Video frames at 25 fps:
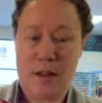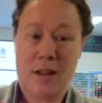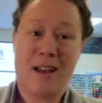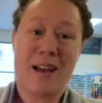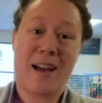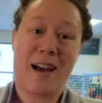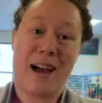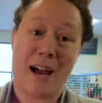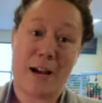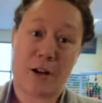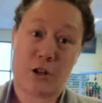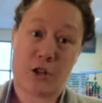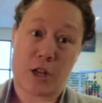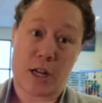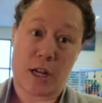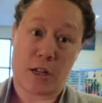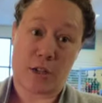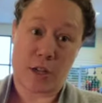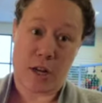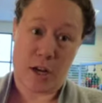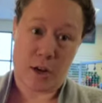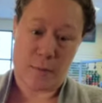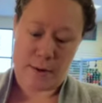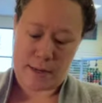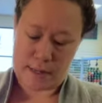Actually, I'll
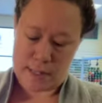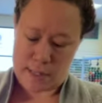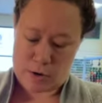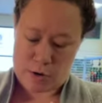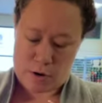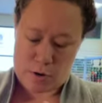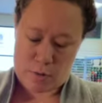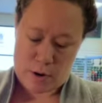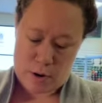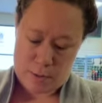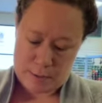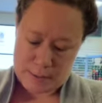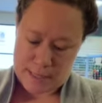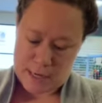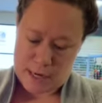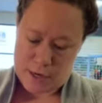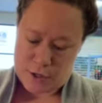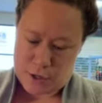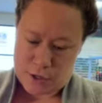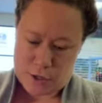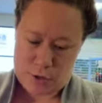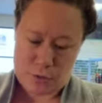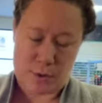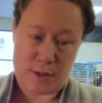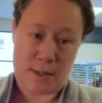tell you my secret. What I was gonna
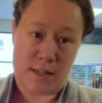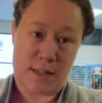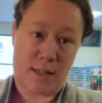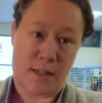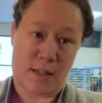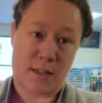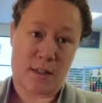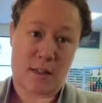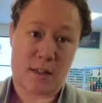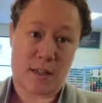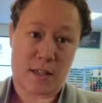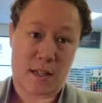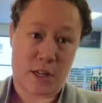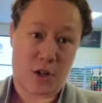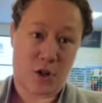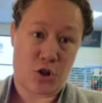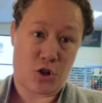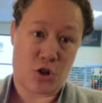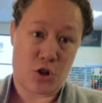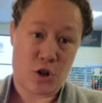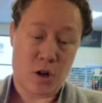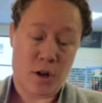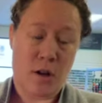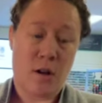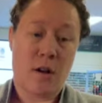do was
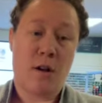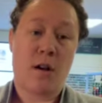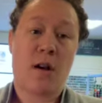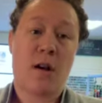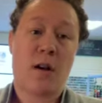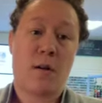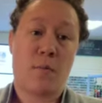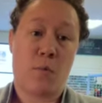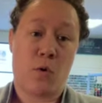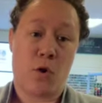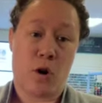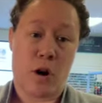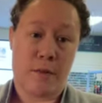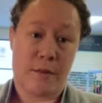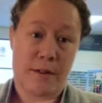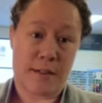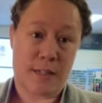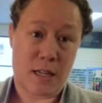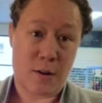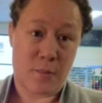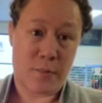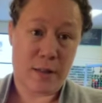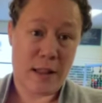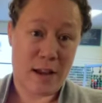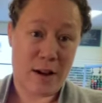stitch more of a
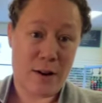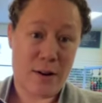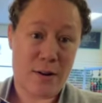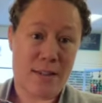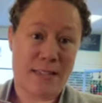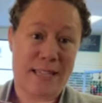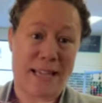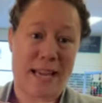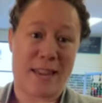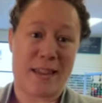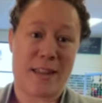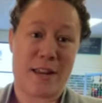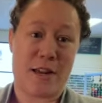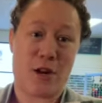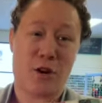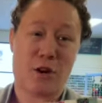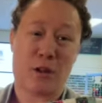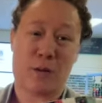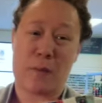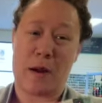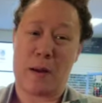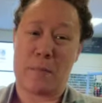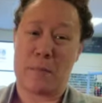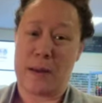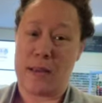seam allowance and then use
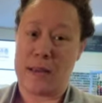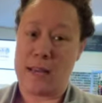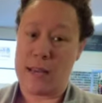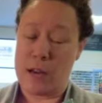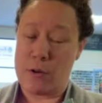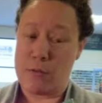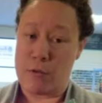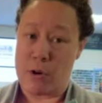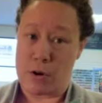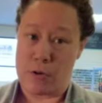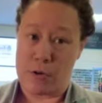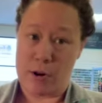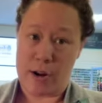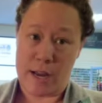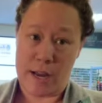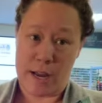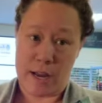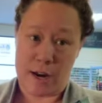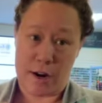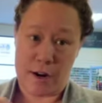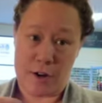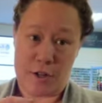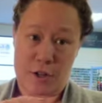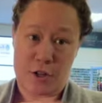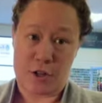my pinky and rotary
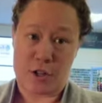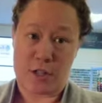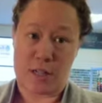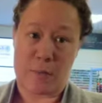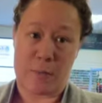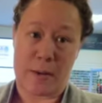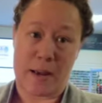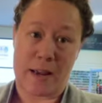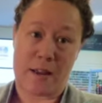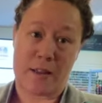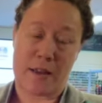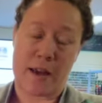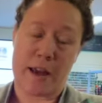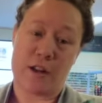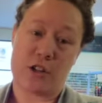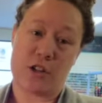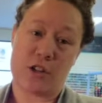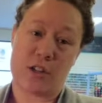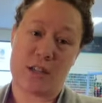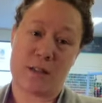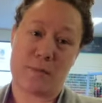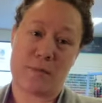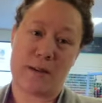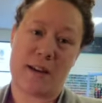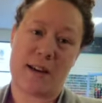cutter just to pink the
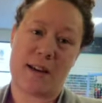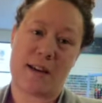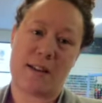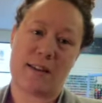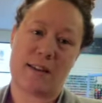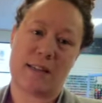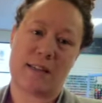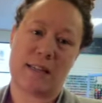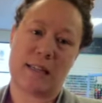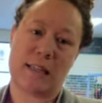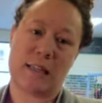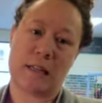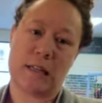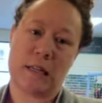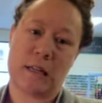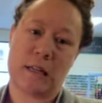edges, because